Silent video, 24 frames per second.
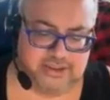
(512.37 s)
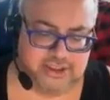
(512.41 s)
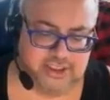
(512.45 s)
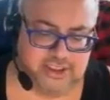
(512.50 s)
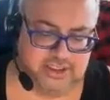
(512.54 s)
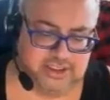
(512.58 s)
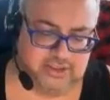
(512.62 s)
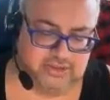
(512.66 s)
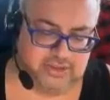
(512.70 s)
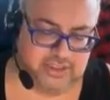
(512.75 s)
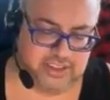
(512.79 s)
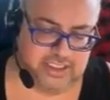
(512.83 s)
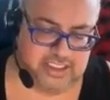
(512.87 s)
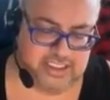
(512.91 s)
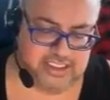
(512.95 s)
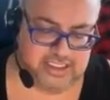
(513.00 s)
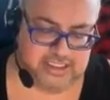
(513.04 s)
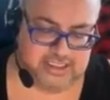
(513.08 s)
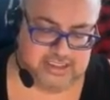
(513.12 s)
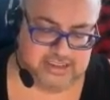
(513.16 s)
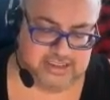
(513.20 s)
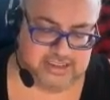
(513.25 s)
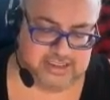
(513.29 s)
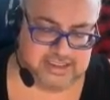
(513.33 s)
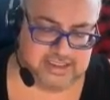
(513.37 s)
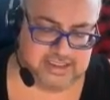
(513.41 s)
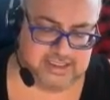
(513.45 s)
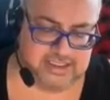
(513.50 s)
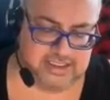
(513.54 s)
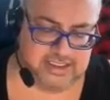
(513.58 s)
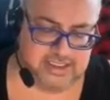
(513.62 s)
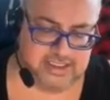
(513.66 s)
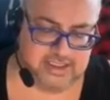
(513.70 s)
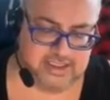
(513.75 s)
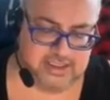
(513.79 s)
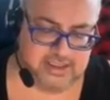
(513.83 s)
She literally is
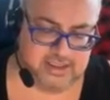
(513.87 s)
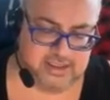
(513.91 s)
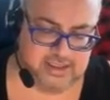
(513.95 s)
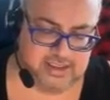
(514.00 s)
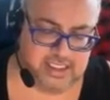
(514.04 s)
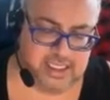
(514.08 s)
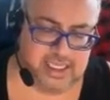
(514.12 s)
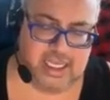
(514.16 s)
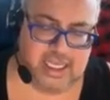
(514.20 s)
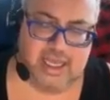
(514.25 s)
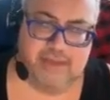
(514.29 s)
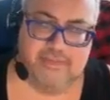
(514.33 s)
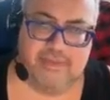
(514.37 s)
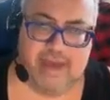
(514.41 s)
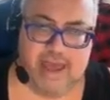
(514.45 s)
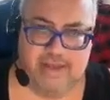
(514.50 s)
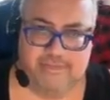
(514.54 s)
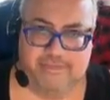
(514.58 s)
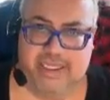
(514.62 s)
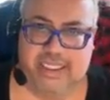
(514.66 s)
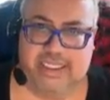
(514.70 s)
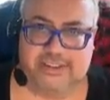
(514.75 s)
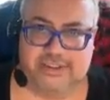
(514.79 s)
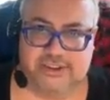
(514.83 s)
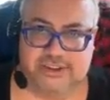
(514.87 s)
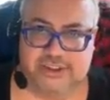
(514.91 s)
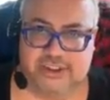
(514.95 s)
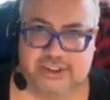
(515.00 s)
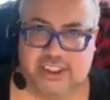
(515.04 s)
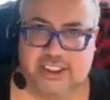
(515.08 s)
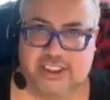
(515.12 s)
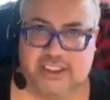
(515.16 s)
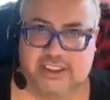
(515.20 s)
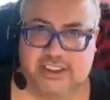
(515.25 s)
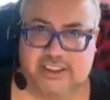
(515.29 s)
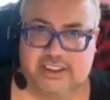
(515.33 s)
a bad
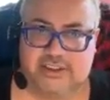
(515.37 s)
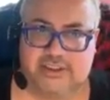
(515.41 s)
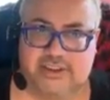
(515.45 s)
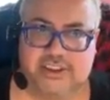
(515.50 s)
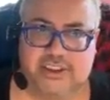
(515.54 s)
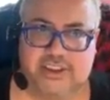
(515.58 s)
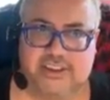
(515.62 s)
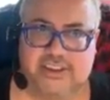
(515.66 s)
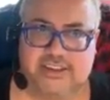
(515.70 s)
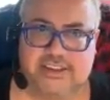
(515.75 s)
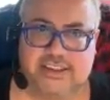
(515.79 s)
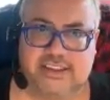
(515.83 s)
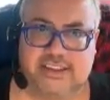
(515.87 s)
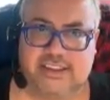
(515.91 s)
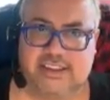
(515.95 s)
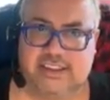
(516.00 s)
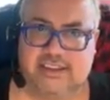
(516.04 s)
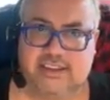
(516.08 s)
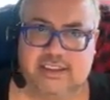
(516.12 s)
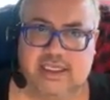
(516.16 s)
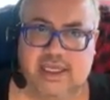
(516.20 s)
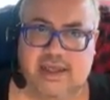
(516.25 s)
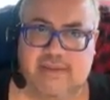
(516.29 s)
bitch and she doesn't need